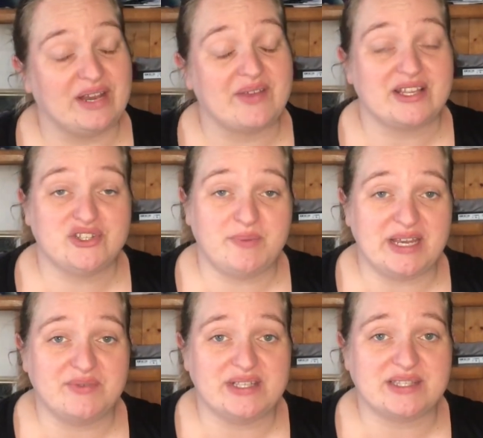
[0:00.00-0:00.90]
I've got 2
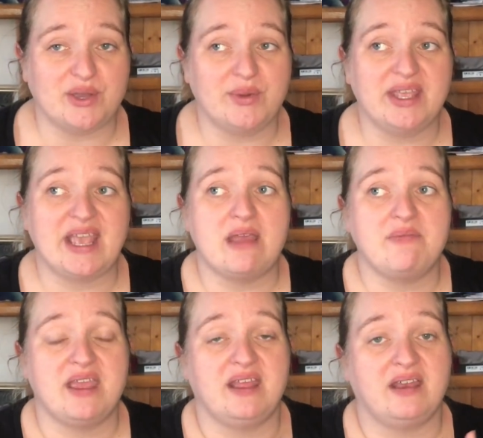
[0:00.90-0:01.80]
buddy reads going,
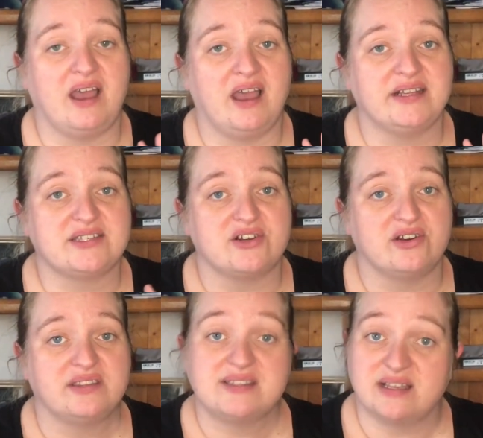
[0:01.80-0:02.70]
and then I
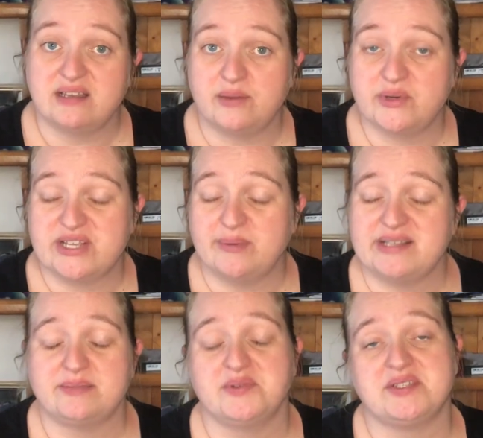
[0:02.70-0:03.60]
started The Sundown Motel by
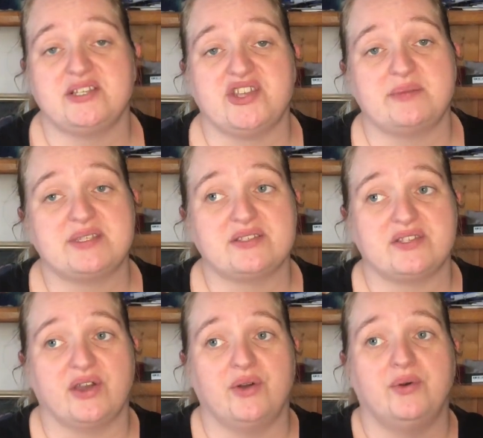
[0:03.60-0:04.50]
Simone St. James.
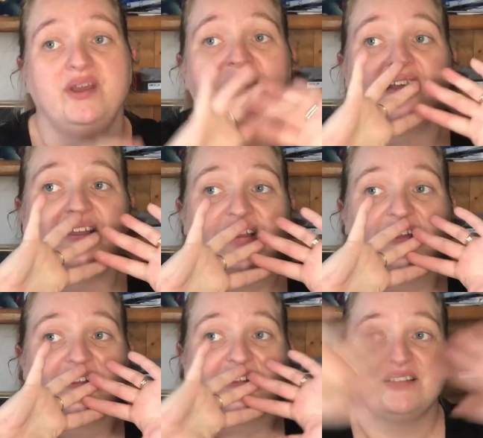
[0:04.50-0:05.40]
So
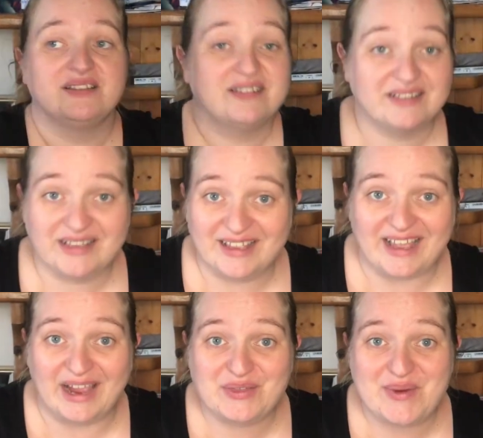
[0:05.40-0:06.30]

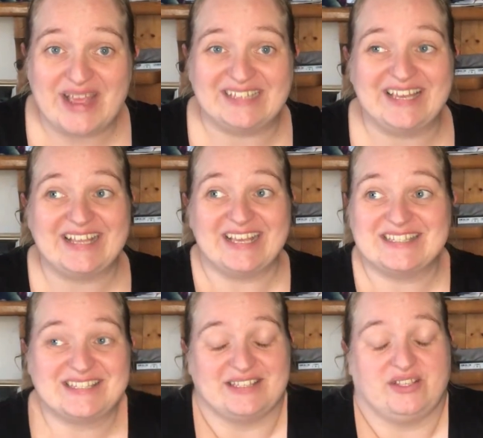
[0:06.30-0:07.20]
either way, like
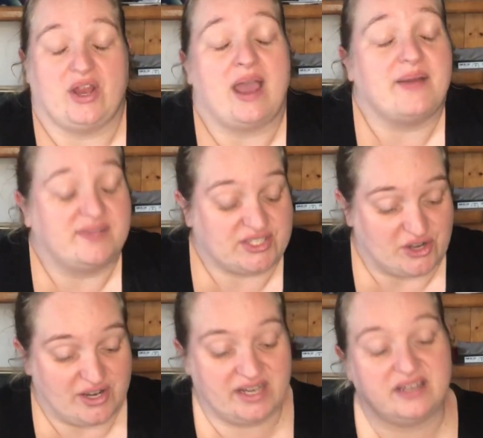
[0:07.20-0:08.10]
I've
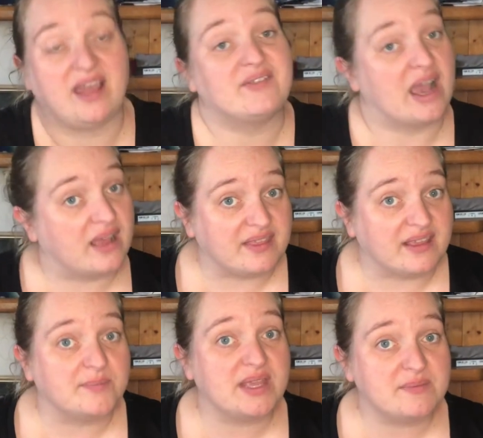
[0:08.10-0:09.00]
started, I
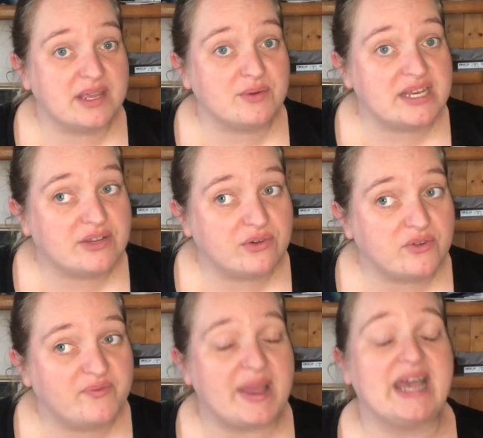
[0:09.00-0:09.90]
think I'm getting my reading
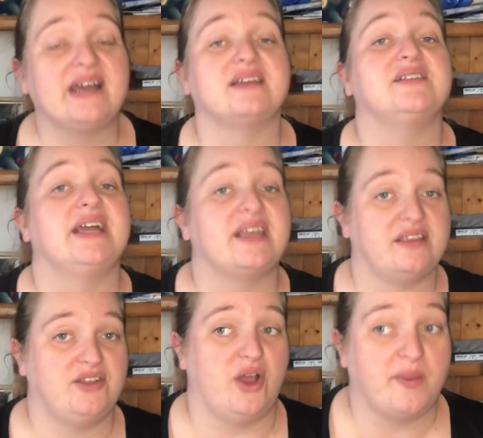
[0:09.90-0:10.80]
groove back. Like,
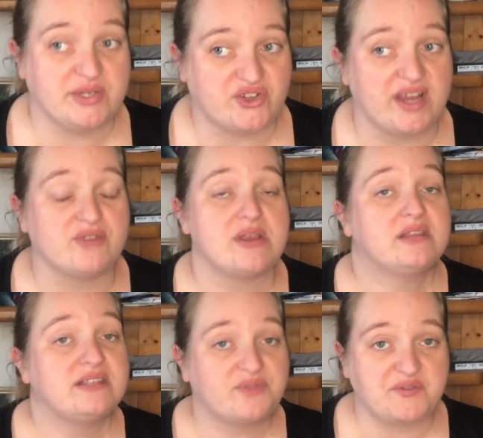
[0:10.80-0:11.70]
I've been trying to read
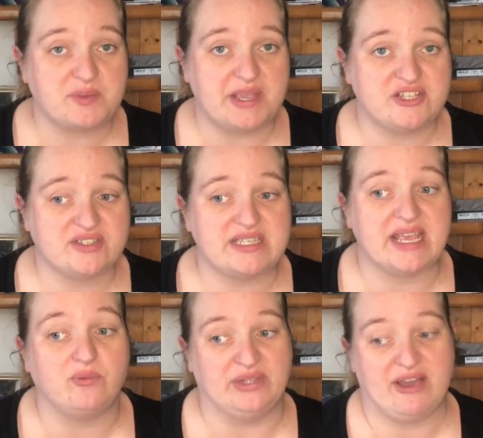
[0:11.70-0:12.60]
at least 50 pages a
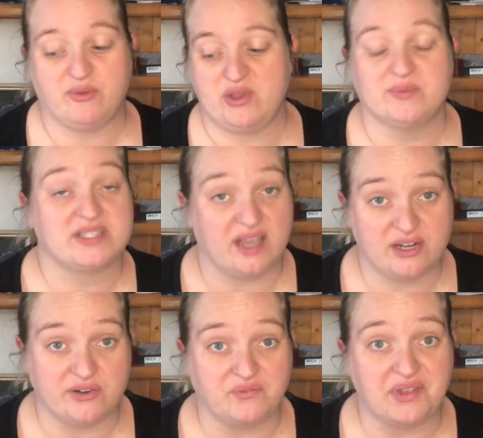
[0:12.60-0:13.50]
day. Well, now it'll be almost
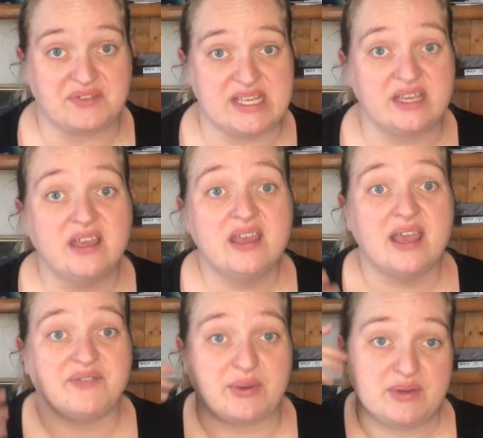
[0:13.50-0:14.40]
150
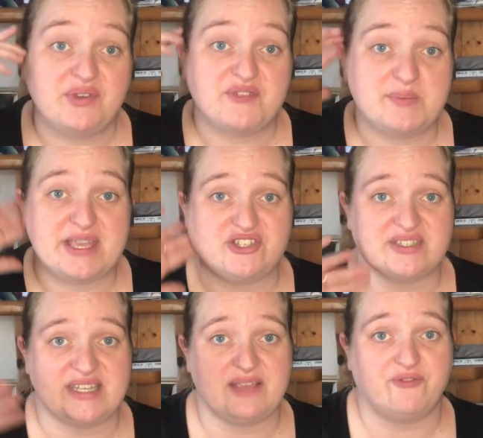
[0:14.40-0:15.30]
if I read 50
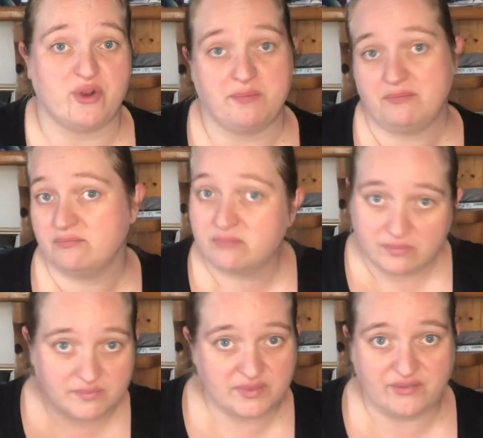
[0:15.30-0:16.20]
pages a day from
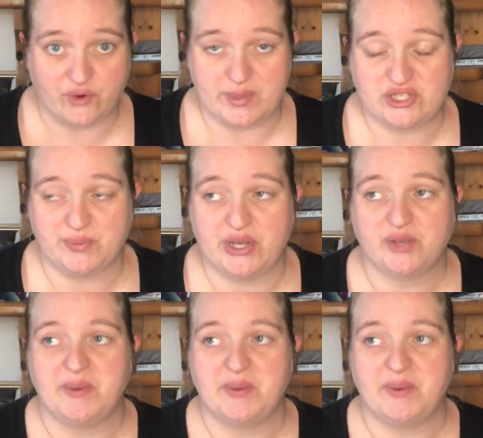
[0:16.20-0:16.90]
each book.